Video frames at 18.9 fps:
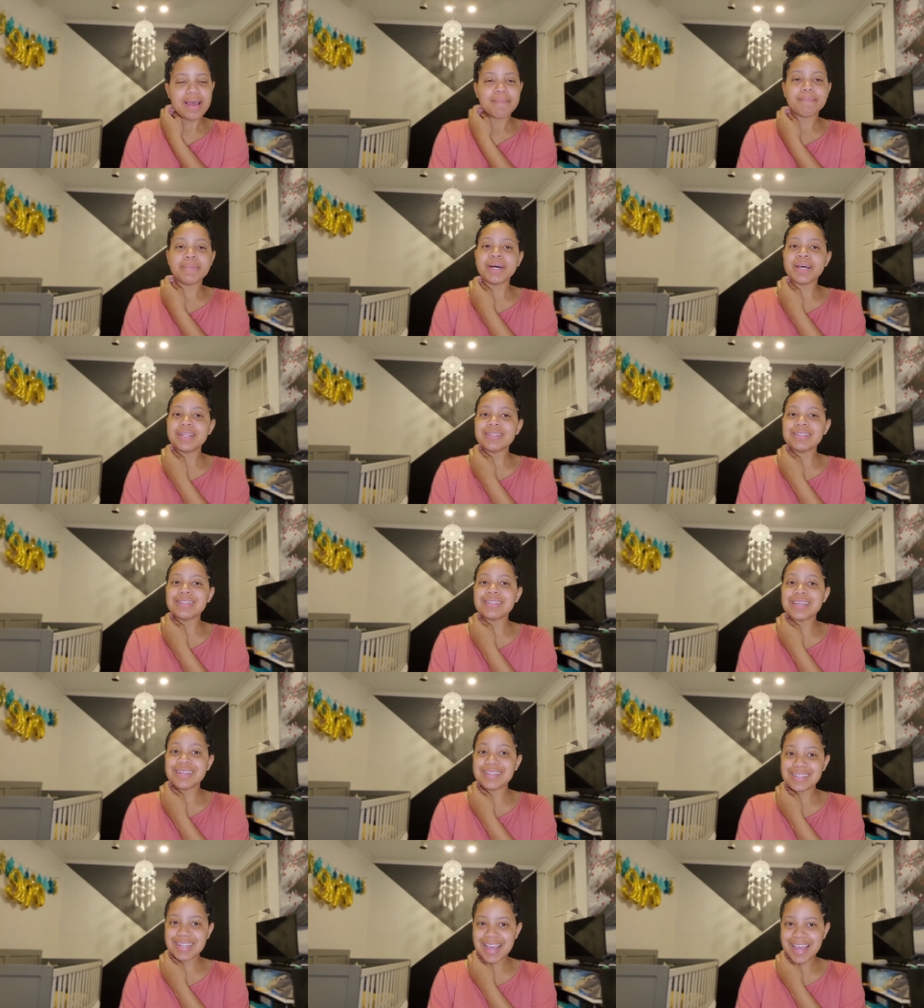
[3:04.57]
But
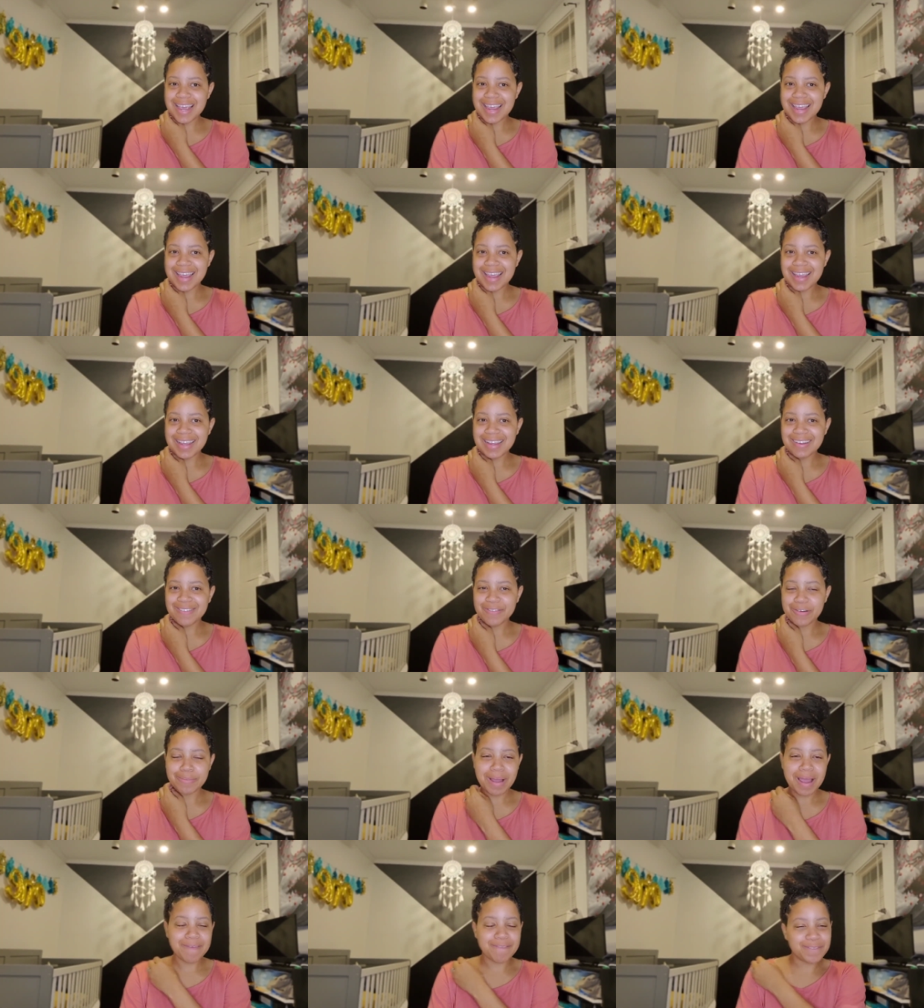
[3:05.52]
today, for
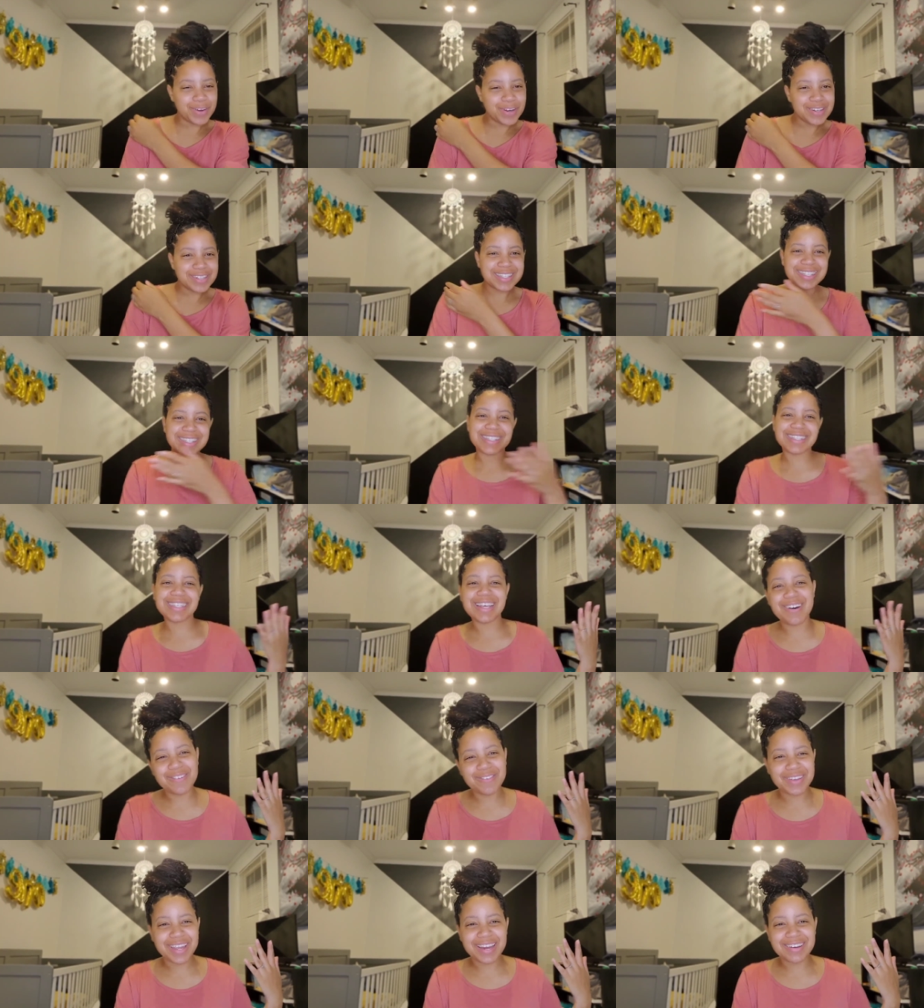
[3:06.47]
my first
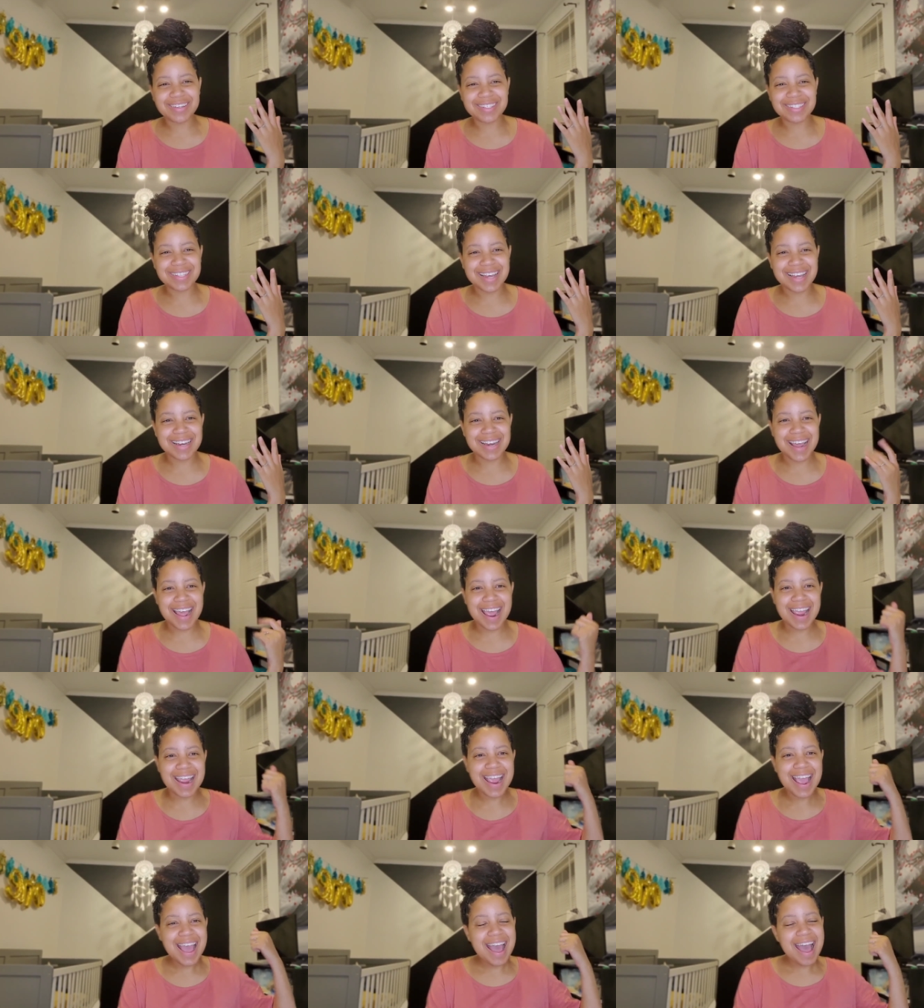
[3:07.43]
self-care
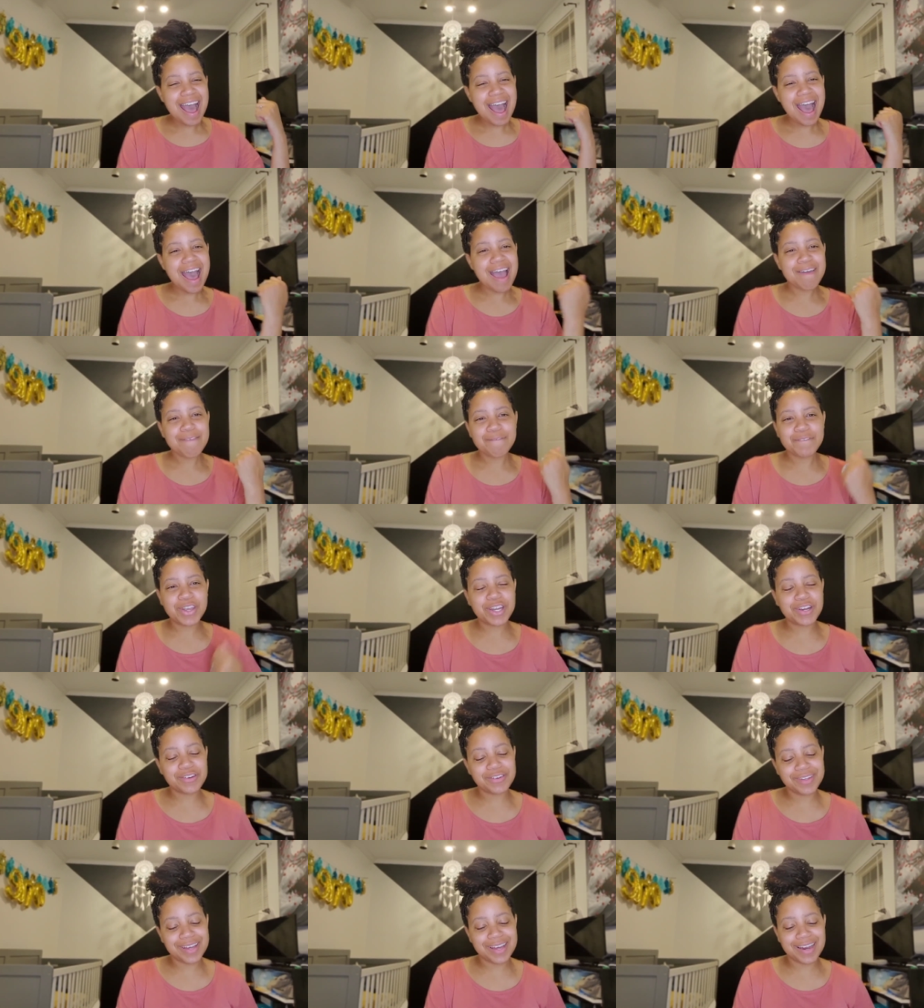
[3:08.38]
Sunday, I
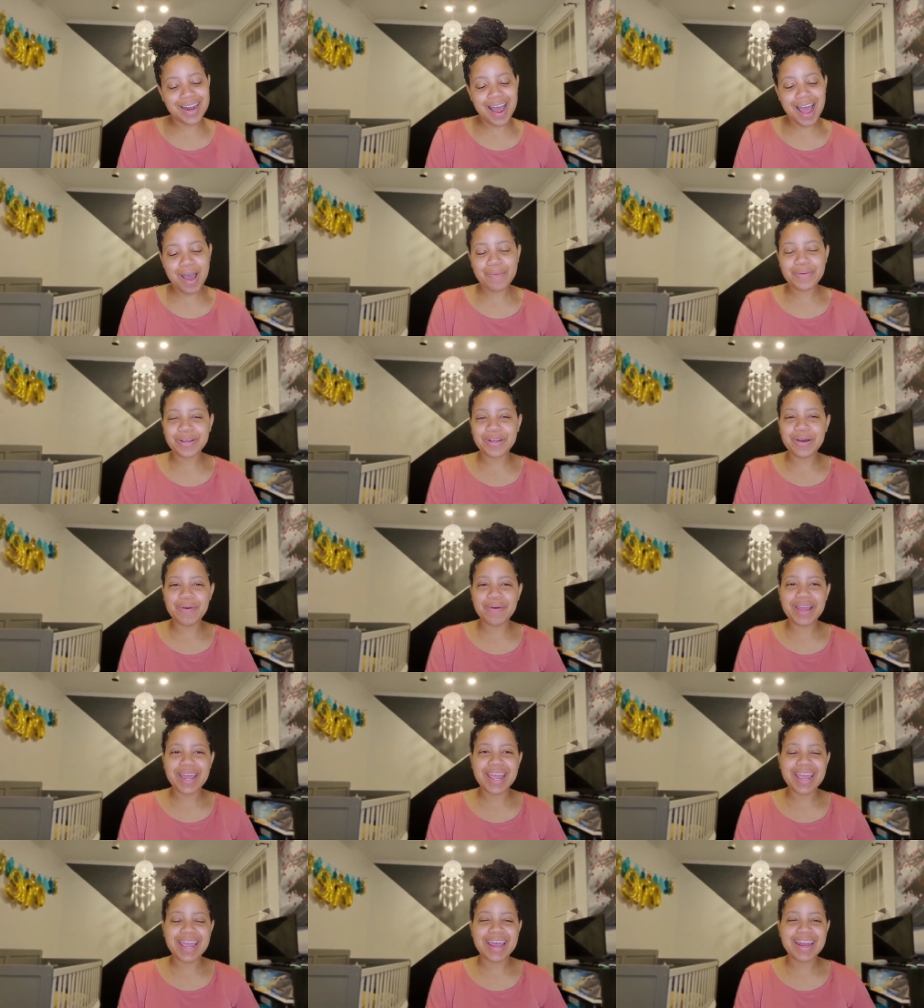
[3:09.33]
figured that I would go
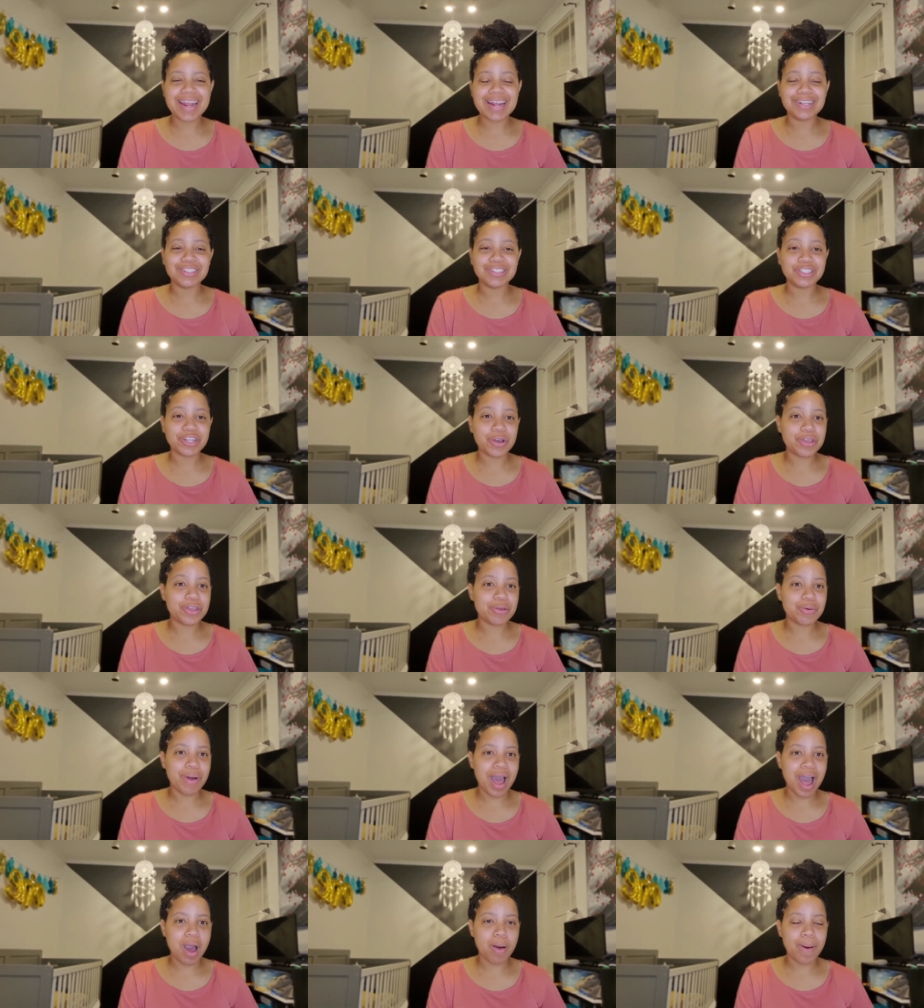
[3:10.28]
ahead and show you
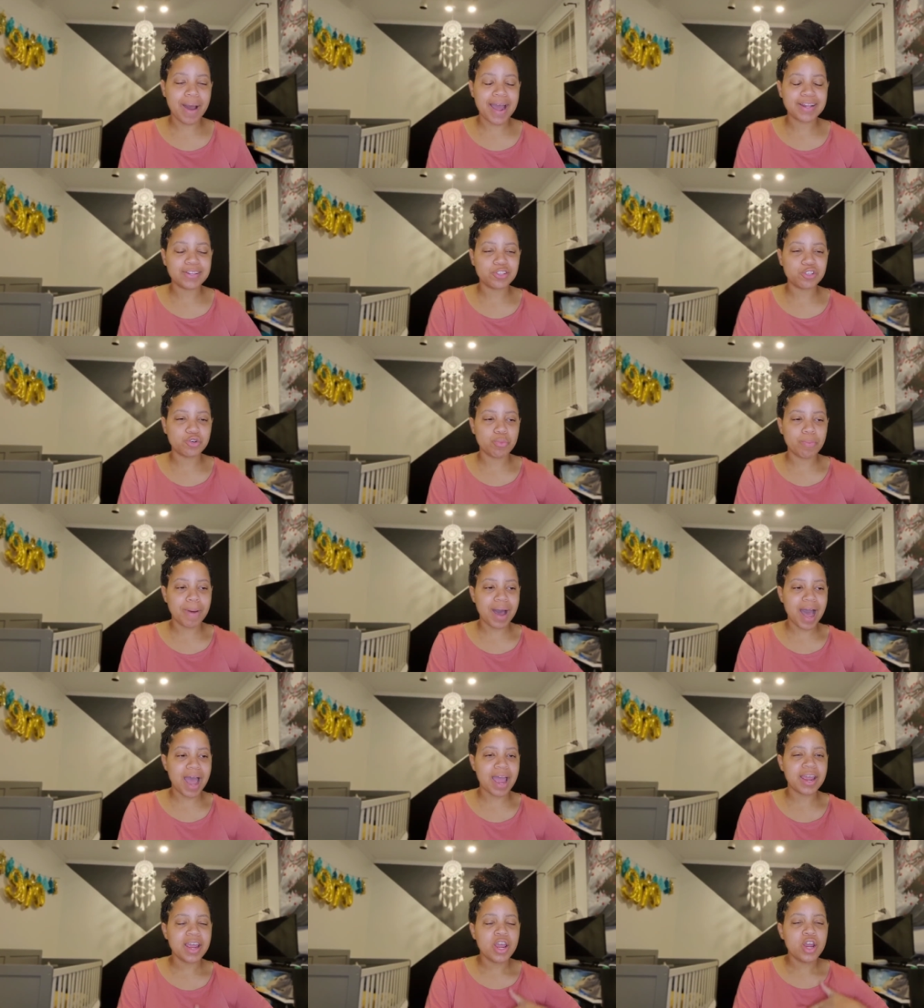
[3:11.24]
how I do
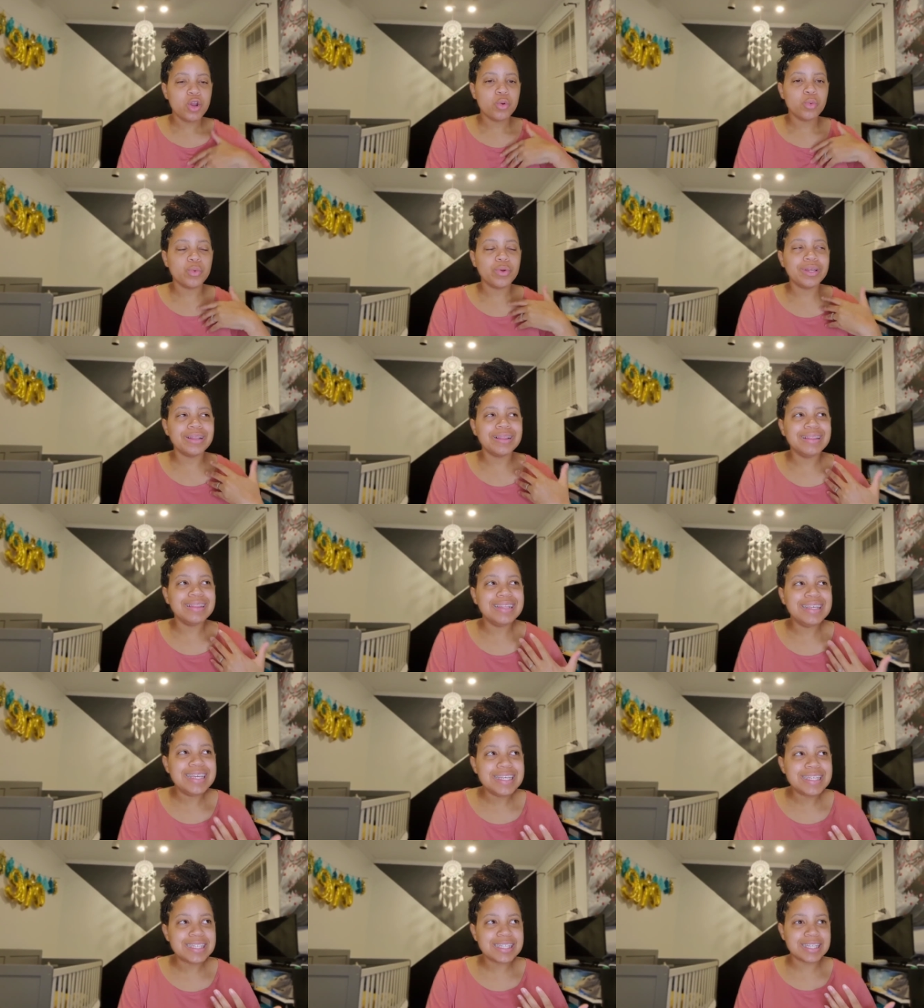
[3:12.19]
my
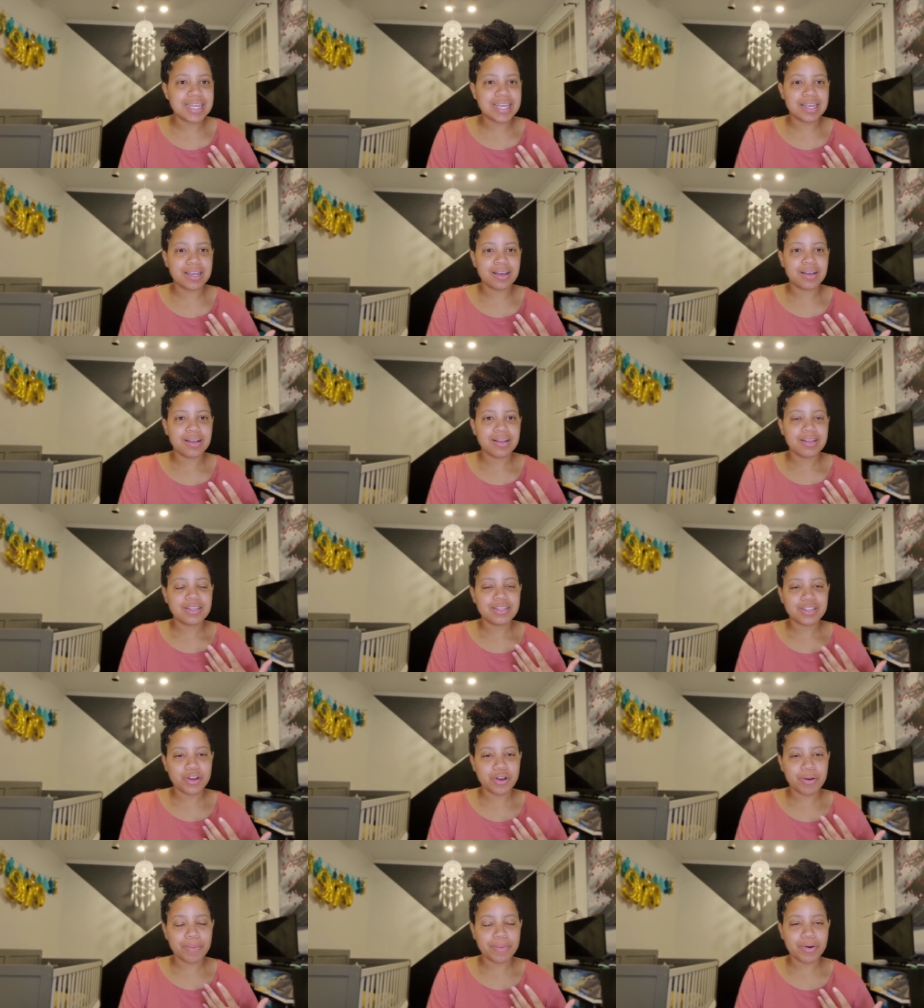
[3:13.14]
releasing
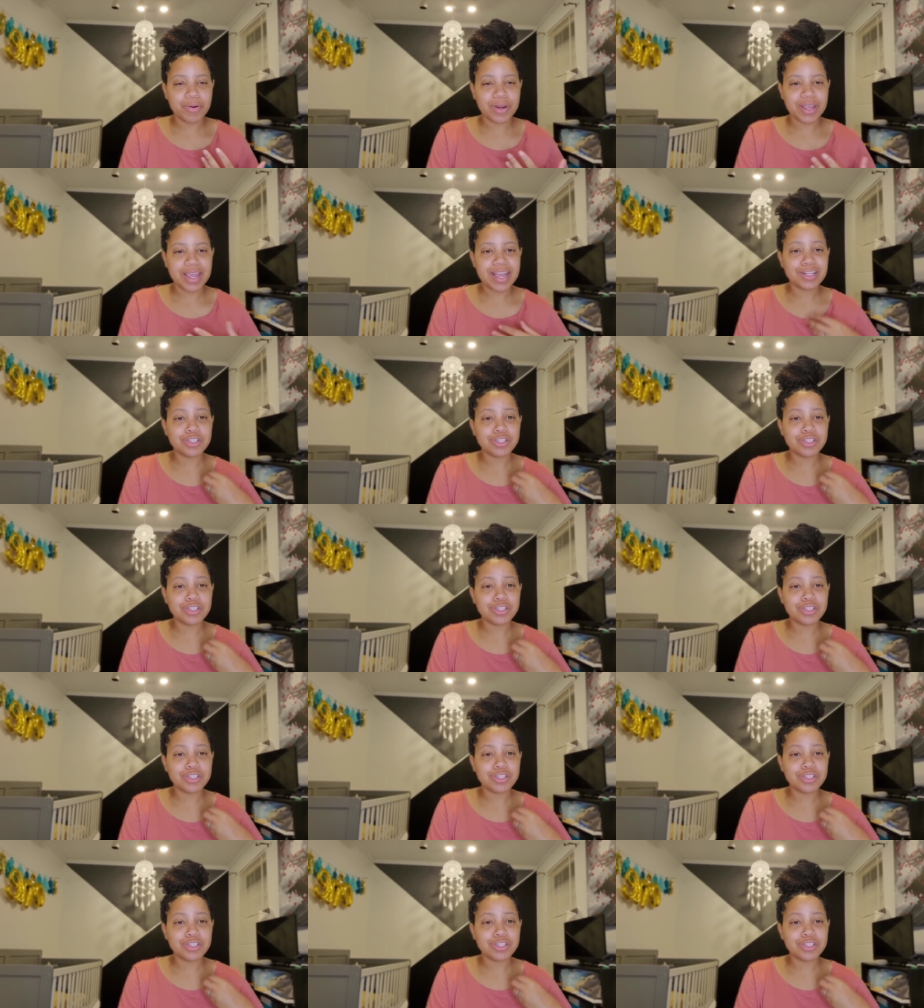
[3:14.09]
ceremony.